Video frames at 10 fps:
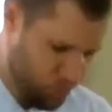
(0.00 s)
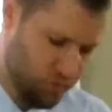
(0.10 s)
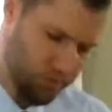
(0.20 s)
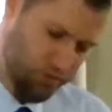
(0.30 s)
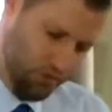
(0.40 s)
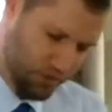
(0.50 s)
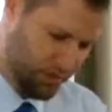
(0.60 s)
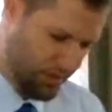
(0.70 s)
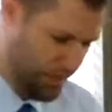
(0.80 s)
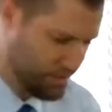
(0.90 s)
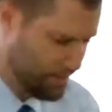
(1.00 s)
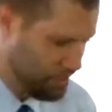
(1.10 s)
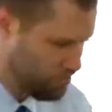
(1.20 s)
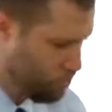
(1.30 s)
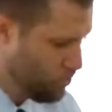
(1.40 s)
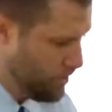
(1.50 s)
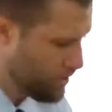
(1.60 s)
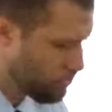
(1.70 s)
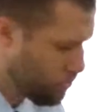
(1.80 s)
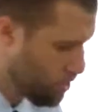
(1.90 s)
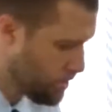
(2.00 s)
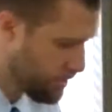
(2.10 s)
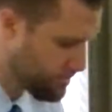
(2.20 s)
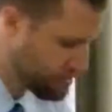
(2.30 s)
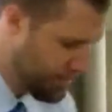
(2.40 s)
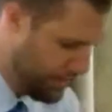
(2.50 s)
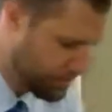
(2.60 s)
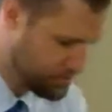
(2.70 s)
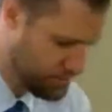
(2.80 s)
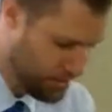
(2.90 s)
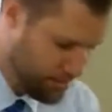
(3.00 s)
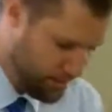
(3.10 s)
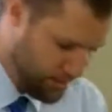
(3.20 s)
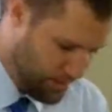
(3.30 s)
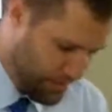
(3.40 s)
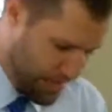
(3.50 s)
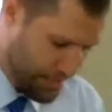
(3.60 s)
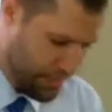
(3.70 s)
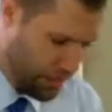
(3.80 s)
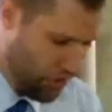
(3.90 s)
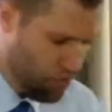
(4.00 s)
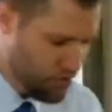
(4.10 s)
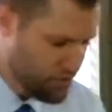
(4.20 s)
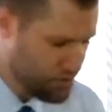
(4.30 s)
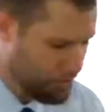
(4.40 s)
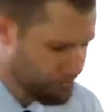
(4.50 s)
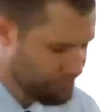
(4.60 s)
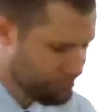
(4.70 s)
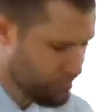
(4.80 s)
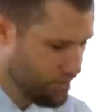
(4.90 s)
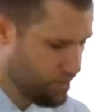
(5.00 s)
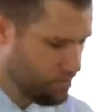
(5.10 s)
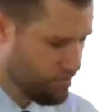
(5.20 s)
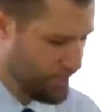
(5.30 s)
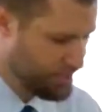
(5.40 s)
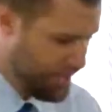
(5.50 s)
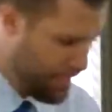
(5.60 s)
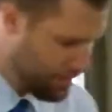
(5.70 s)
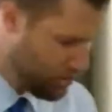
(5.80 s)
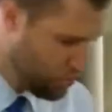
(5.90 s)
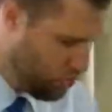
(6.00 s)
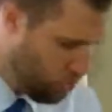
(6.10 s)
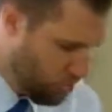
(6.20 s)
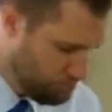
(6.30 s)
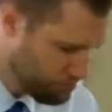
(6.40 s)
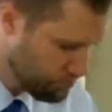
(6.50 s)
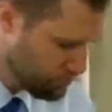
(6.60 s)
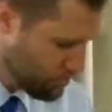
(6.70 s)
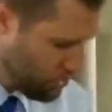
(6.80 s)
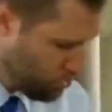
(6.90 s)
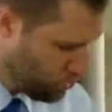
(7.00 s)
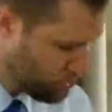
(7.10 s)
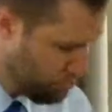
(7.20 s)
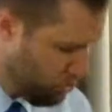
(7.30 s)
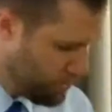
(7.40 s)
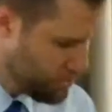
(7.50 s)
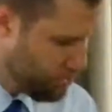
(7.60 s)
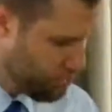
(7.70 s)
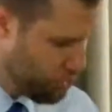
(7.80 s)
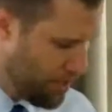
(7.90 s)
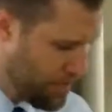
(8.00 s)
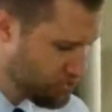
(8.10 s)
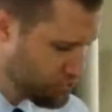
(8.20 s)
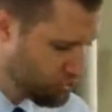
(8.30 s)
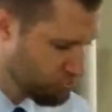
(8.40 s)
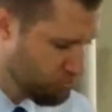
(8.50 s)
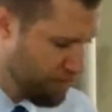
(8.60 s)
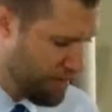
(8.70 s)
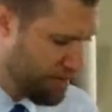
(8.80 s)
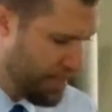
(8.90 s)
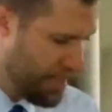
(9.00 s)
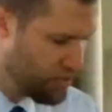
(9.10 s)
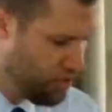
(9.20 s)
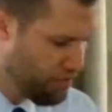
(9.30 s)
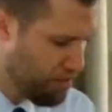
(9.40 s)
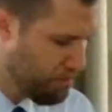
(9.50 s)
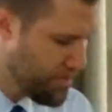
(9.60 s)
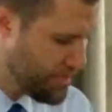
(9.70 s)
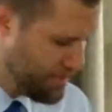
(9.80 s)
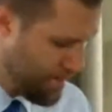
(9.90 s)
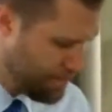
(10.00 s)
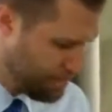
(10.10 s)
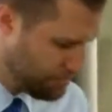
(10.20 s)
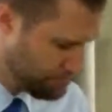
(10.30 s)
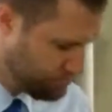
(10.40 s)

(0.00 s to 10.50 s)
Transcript: We'll discuss that more later on in the text. And he closes by saying the law was appointed through angels by the hand of a mediator.